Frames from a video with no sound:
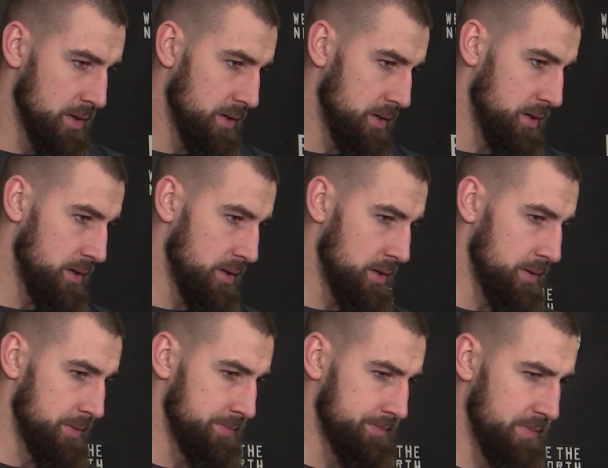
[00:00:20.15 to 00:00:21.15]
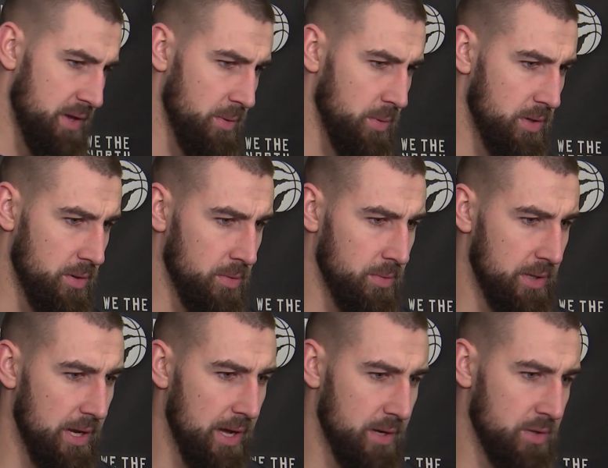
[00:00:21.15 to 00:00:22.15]
Yeah, we know we
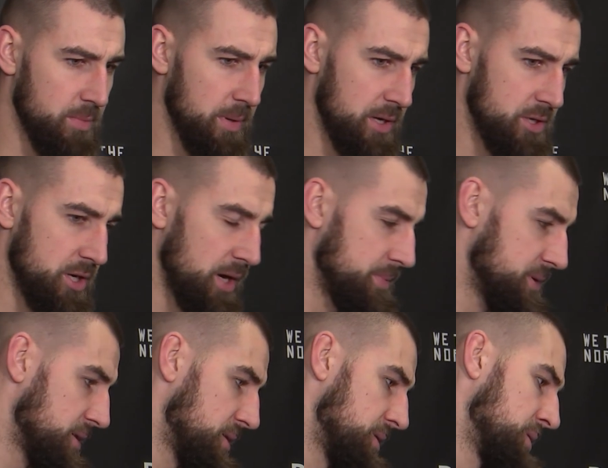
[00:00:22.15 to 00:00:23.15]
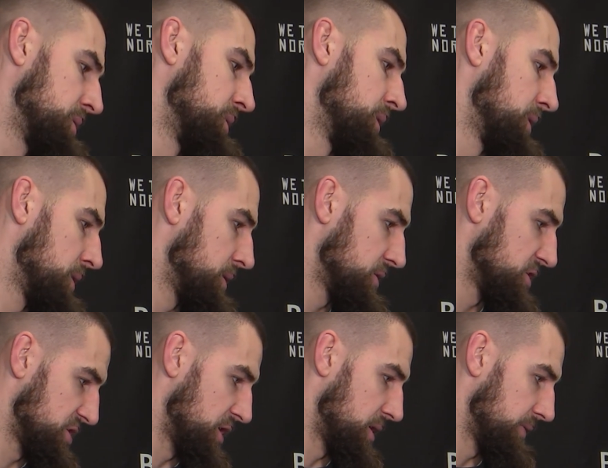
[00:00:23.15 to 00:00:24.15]
got to do better jobs to
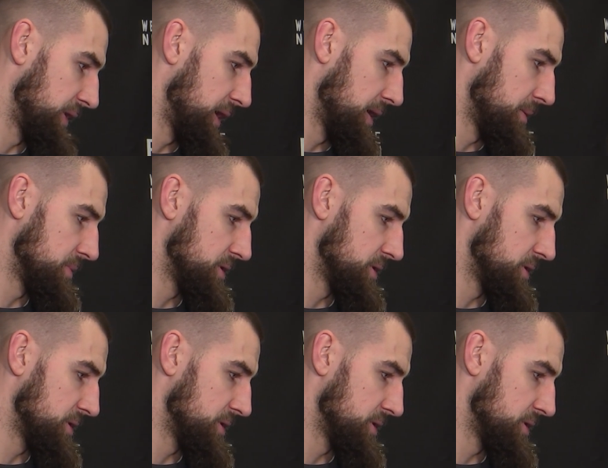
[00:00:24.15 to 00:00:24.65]
start of the game.